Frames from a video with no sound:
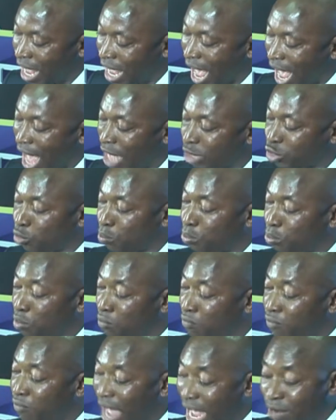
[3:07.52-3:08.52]
and to
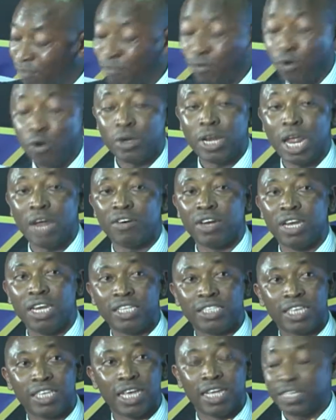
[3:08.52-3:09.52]
provide for other
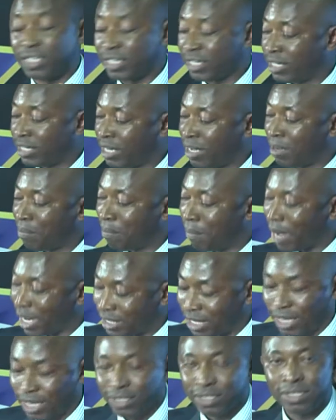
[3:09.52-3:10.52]
related
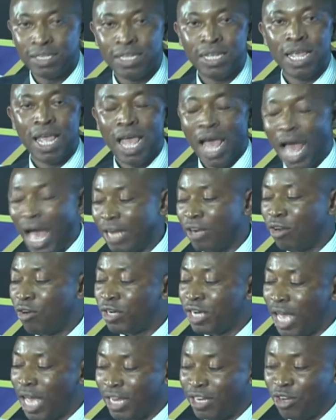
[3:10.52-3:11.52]
matters. And
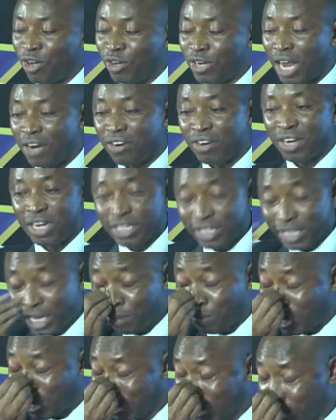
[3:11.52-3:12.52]
under the other related
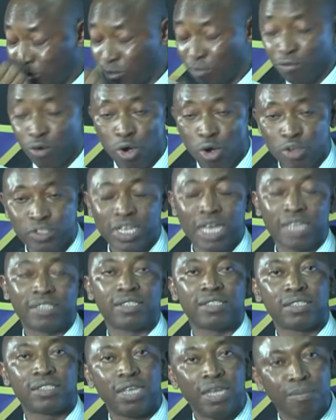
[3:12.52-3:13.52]
matters, of course, as the
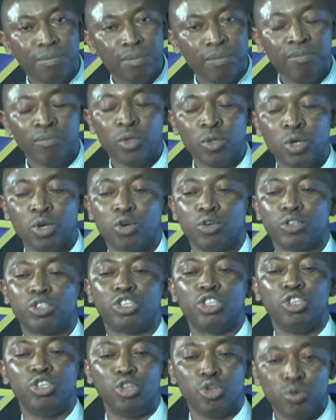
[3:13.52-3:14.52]
scheme
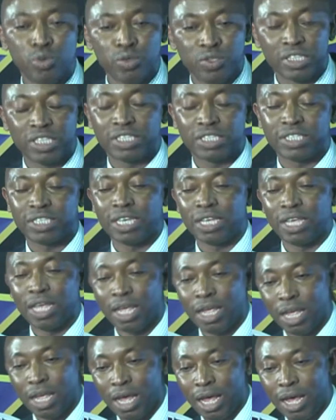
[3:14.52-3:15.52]
continues its
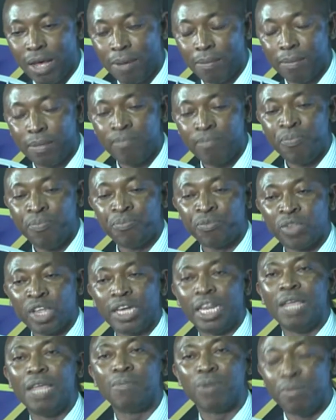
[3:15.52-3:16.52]

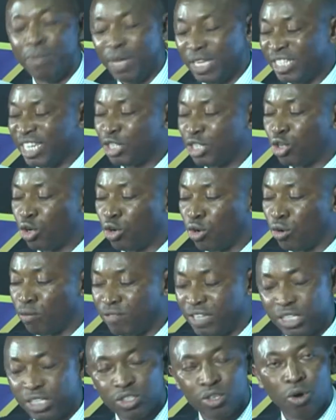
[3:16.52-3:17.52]
the implementation of
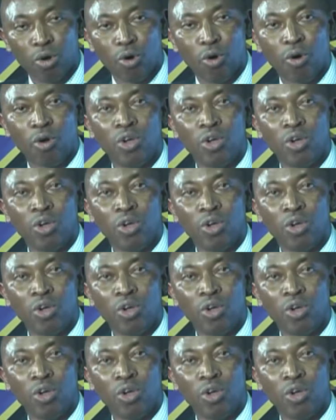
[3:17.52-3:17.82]
this law,